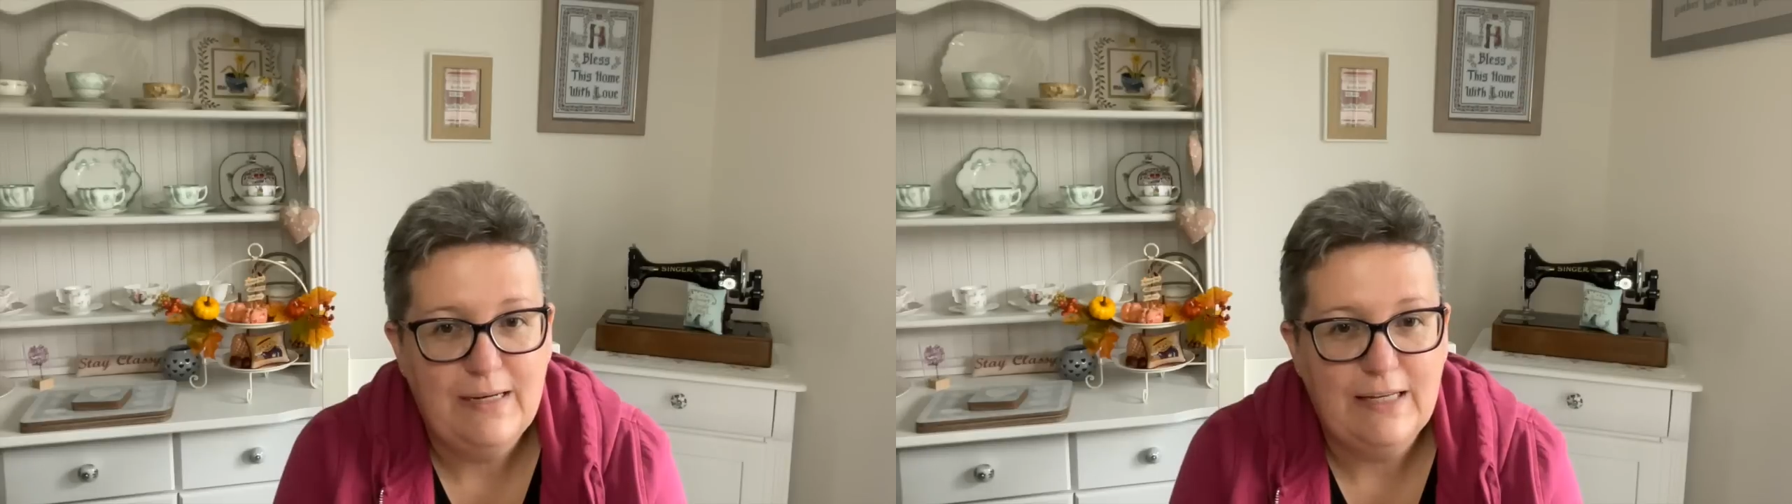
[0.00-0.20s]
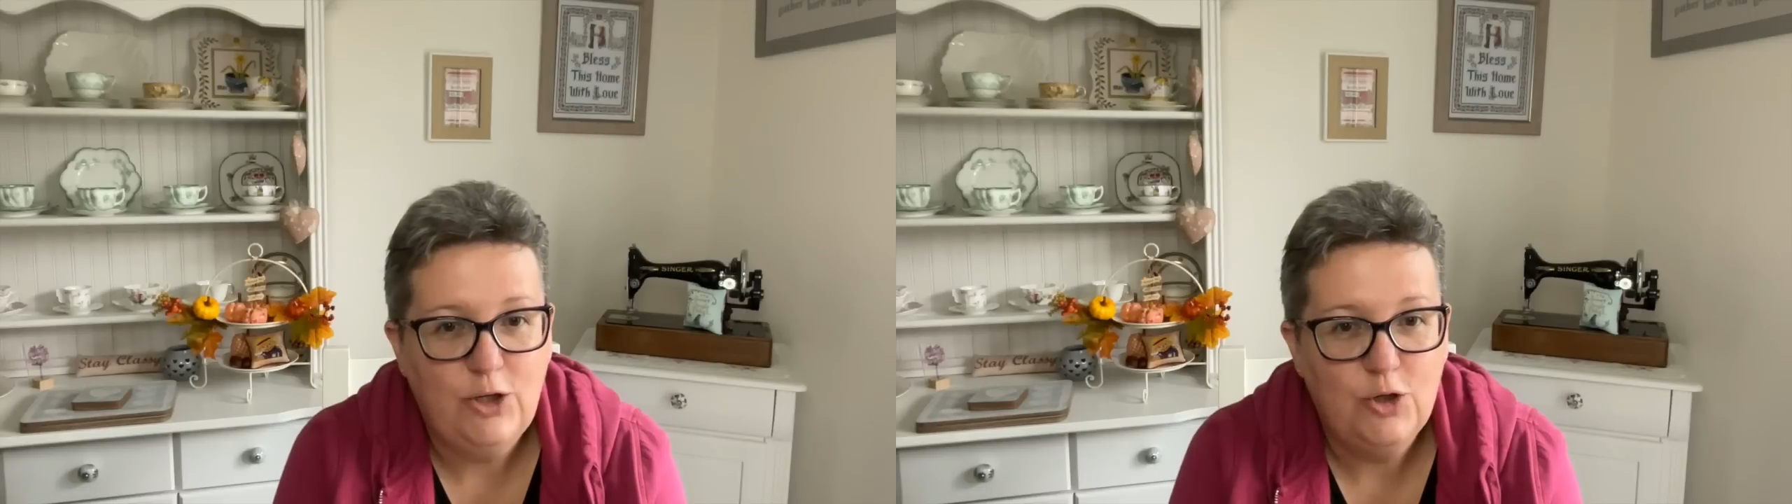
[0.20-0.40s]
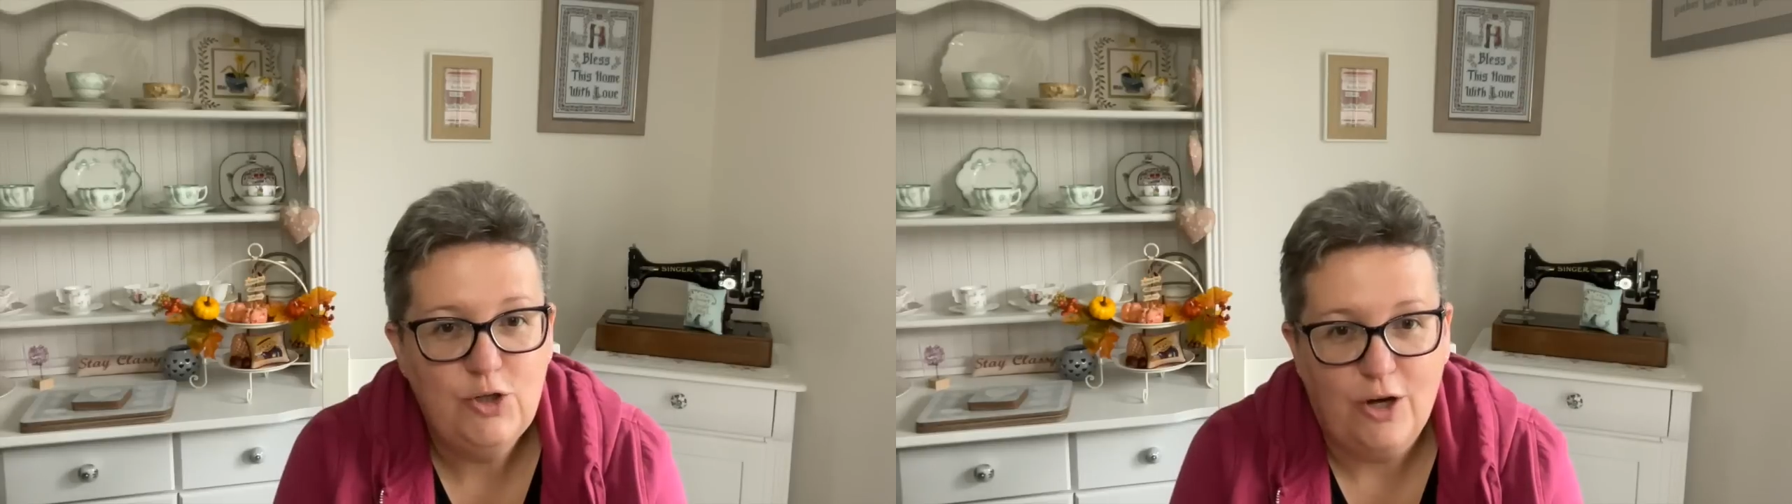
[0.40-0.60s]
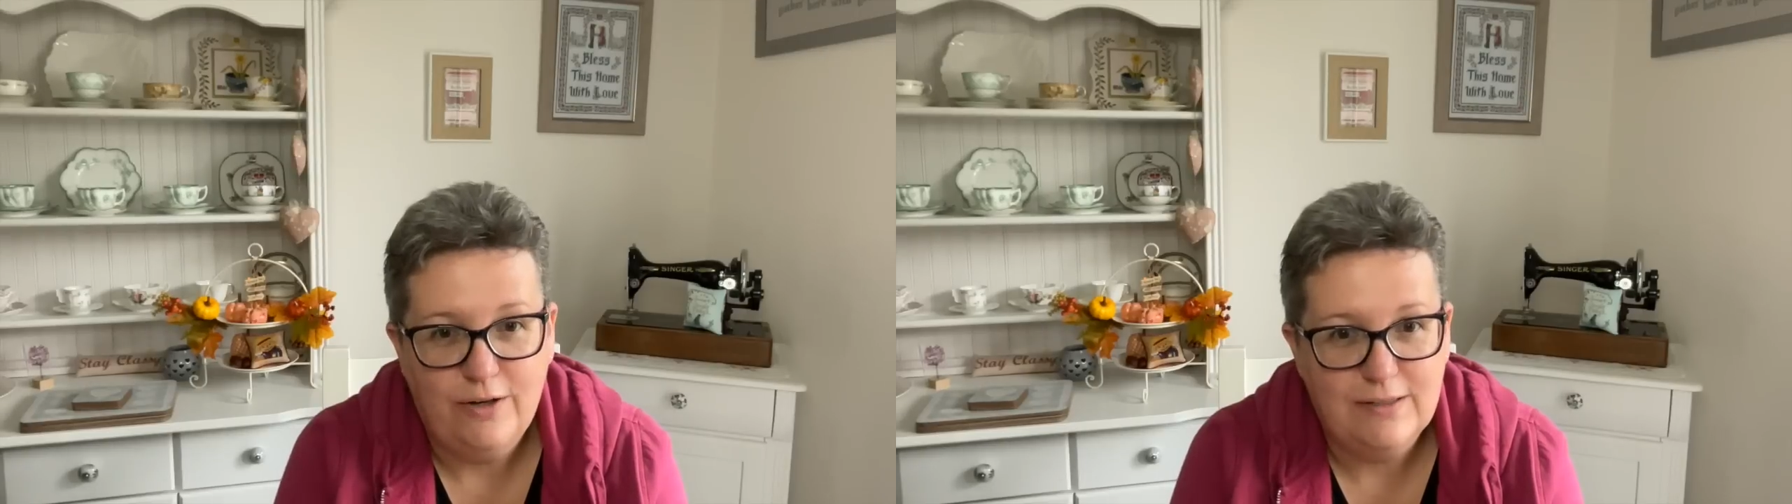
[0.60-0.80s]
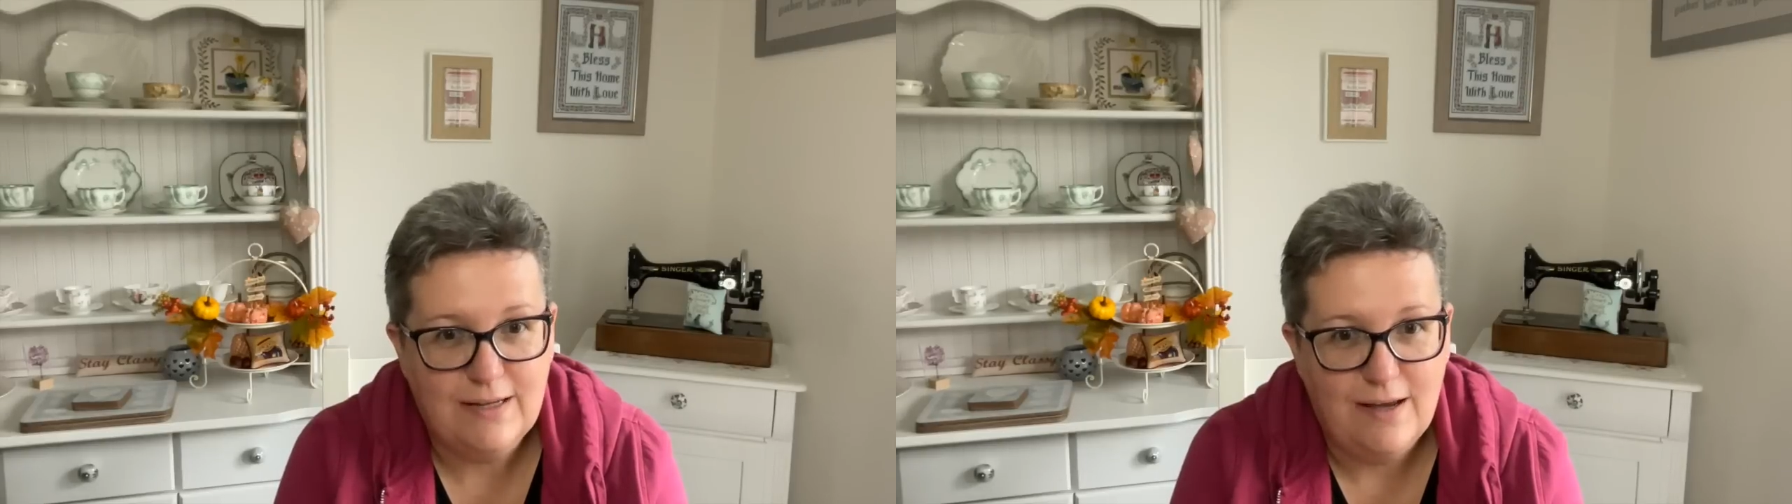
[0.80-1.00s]
good
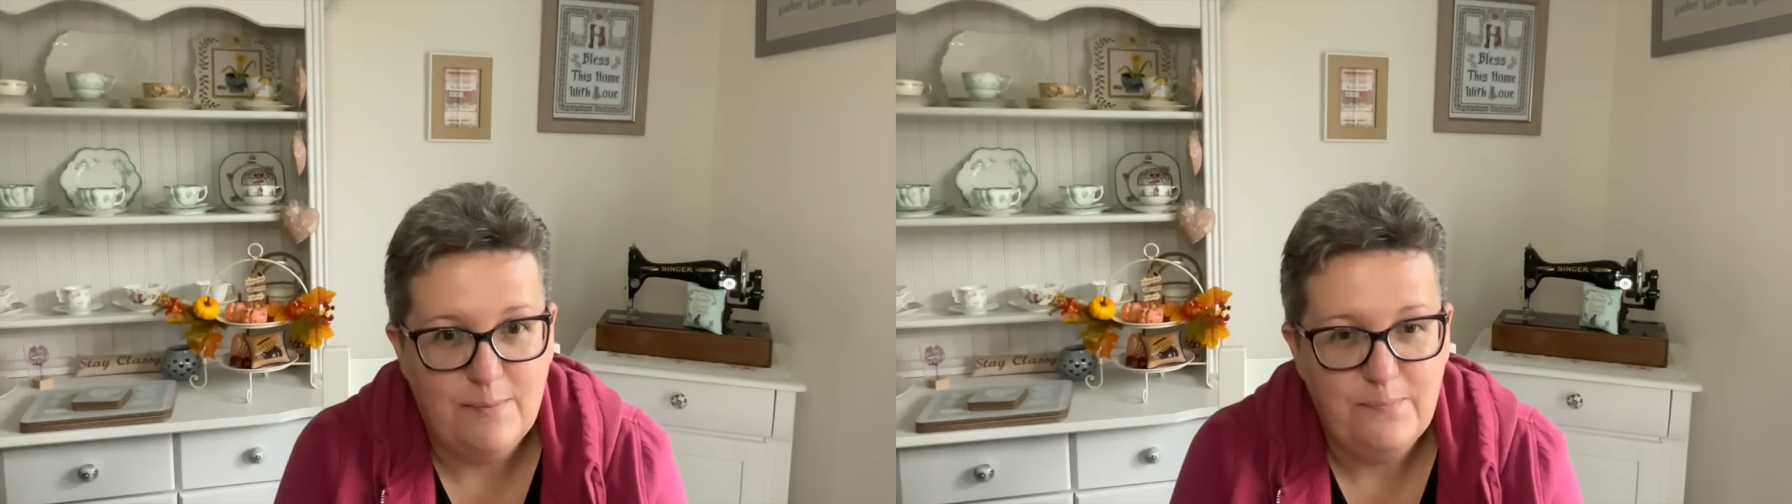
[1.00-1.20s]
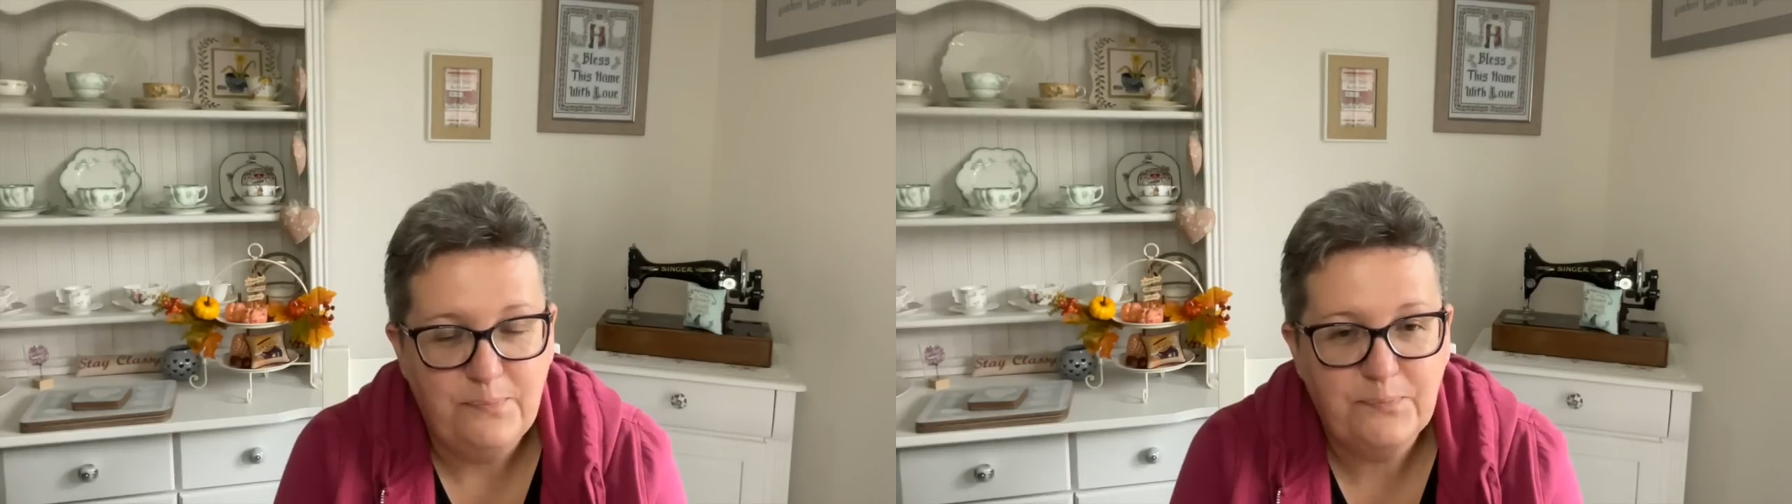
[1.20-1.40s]
outcome,